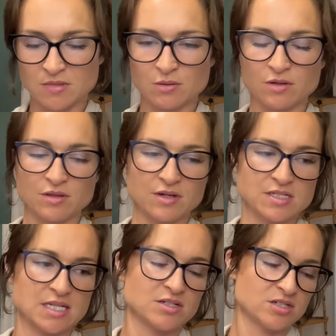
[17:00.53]
What are their
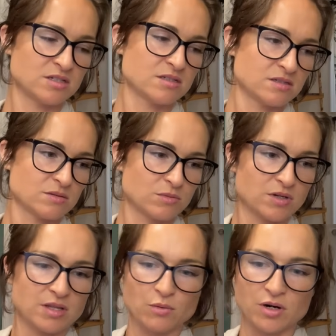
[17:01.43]
intentions? What
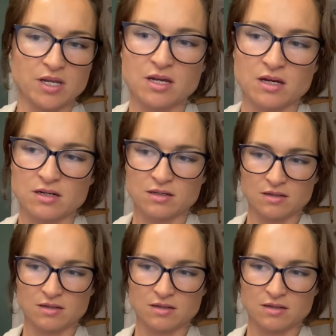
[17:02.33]
are they working on?